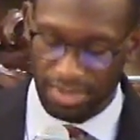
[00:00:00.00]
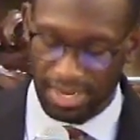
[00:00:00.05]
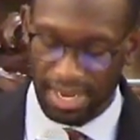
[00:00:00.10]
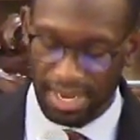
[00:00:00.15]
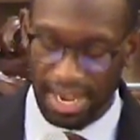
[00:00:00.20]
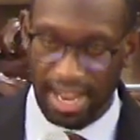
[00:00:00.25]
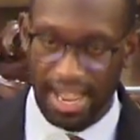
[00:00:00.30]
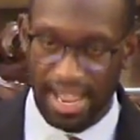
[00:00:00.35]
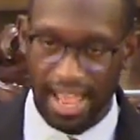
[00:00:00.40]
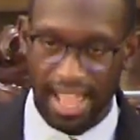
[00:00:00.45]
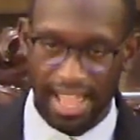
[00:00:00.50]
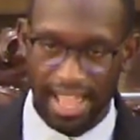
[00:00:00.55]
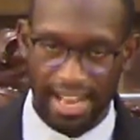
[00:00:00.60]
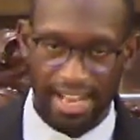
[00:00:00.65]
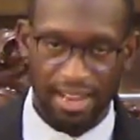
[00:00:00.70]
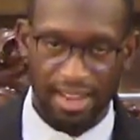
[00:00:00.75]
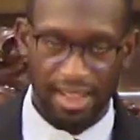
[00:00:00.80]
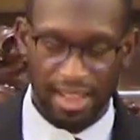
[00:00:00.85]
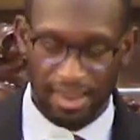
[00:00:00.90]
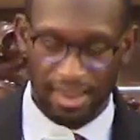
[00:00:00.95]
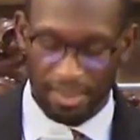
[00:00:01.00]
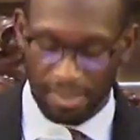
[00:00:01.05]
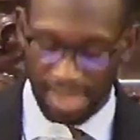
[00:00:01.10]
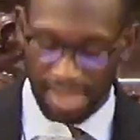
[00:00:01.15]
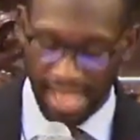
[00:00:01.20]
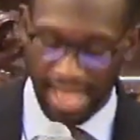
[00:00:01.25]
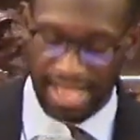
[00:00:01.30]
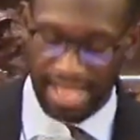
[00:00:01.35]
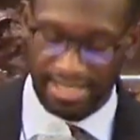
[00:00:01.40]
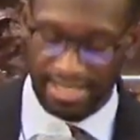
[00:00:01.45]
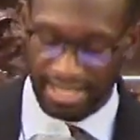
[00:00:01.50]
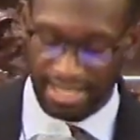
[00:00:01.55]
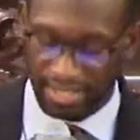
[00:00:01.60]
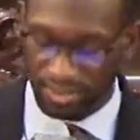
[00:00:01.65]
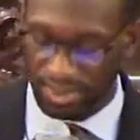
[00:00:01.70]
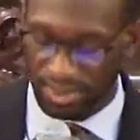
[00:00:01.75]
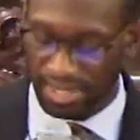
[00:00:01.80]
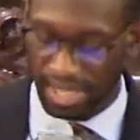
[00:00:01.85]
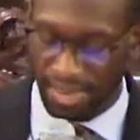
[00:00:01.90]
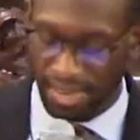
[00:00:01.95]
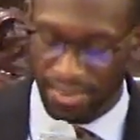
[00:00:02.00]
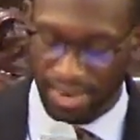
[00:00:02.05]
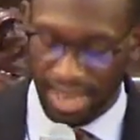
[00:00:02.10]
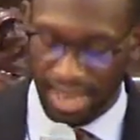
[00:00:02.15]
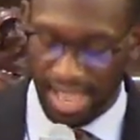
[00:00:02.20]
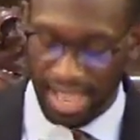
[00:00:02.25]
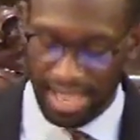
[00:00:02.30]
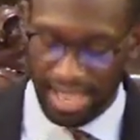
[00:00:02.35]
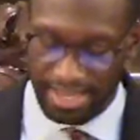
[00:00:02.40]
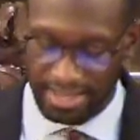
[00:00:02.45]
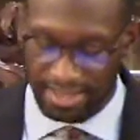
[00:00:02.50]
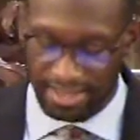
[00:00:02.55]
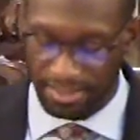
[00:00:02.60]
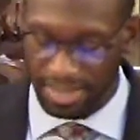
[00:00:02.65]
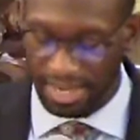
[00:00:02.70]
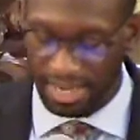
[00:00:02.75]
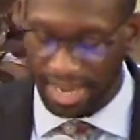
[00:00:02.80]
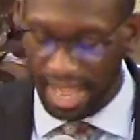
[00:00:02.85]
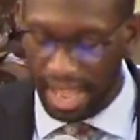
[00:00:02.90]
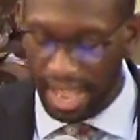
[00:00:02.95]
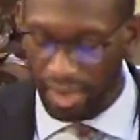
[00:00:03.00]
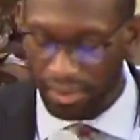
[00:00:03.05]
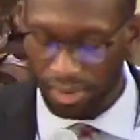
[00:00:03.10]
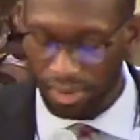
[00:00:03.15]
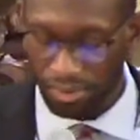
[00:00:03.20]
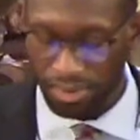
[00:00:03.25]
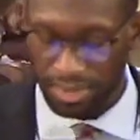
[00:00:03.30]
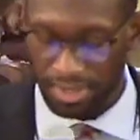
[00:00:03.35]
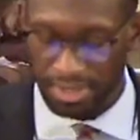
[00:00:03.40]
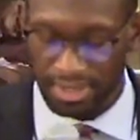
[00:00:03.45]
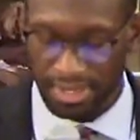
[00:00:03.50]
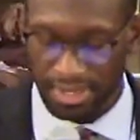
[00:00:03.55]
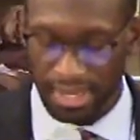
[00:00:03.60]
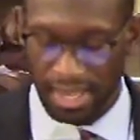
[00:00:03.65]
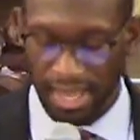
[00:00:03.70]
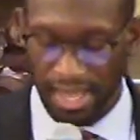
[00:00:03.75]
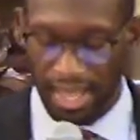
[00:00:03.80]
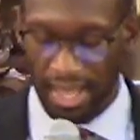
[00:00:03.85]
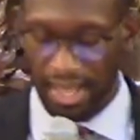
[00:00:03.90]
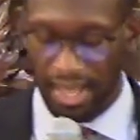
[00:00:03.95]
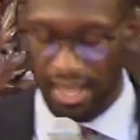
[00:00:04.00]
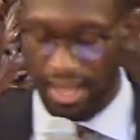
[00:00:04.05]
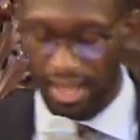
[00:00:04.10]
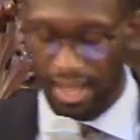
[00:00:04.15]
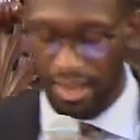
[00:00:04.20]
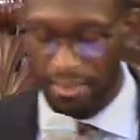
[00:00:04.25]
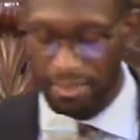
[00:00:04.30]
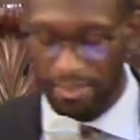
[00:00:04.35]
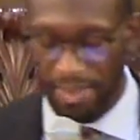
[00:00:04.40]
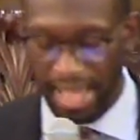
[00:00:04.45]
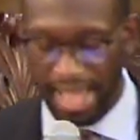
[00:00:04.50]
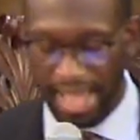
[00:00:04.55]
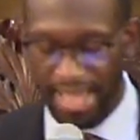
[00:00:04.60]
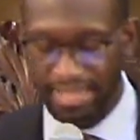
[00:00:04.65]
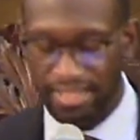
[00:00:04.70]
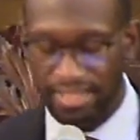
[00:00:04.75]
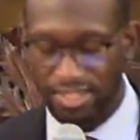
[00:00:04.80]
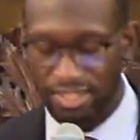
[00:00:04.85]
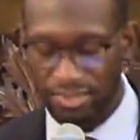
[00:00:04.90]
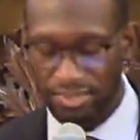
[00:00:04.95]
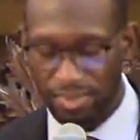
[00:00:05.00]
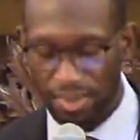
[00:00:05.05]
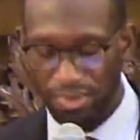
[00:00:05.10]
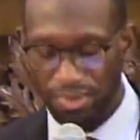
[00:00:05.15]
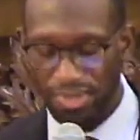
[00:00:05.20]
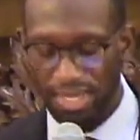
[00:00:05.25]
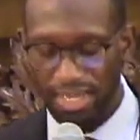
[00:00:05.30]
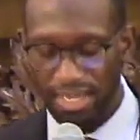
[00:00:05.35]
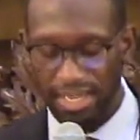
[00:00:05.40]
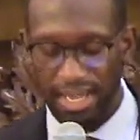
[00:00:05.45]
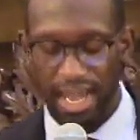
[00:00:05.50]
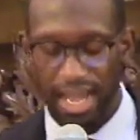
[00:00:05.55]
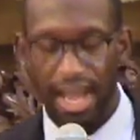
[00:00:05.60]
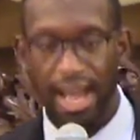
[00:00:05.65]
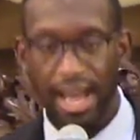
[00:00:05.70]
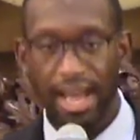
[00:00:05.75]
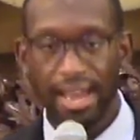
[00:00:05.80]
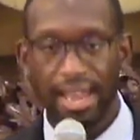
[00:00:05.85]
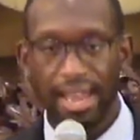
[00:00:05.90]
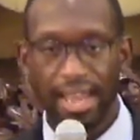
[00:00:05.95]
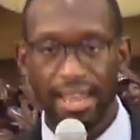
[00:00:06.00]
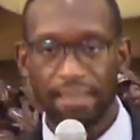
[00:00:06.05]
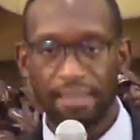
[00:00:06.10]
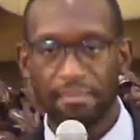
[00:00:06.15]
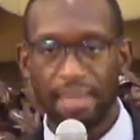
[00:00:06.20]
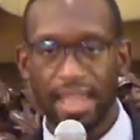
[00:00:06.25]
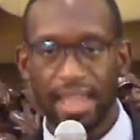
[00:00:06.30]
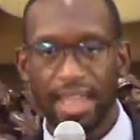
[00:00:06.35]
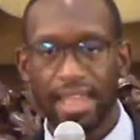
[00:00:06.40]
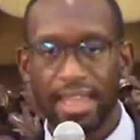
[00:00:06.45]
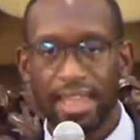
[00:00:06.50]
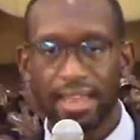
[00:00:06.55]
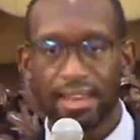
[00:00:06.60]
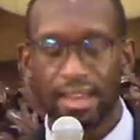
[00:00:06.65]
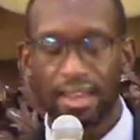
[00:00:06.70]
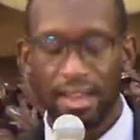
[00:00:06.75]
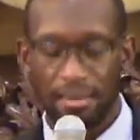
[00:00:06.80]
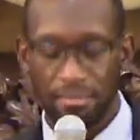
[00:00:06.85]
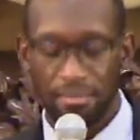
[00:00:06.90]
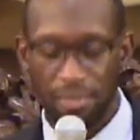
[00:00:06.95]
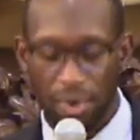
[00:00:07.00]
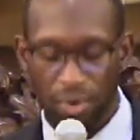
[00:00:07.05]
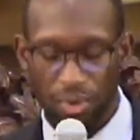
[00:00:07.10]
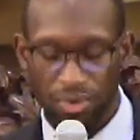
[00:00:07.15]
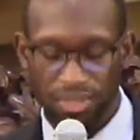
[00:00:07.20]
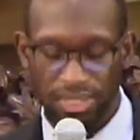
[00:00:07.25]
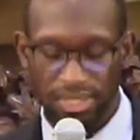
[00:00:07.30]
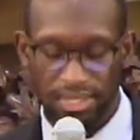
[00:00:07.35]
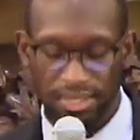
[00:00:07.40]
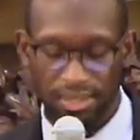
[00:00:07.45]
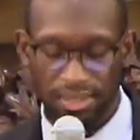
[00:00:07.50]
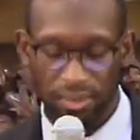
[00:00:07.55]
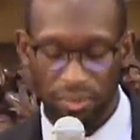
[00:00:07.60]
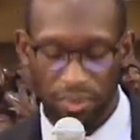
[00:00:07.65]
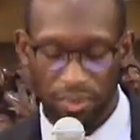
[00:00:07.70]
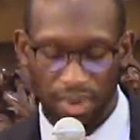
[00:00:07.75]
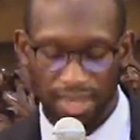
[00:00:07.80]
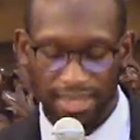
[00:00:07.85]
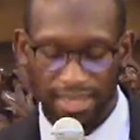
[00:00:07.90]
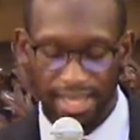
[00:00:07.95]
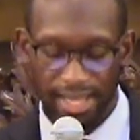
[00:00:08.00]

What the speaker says: But in the past, that's what they would ask. But now it was past dispute that God had made Moses the one.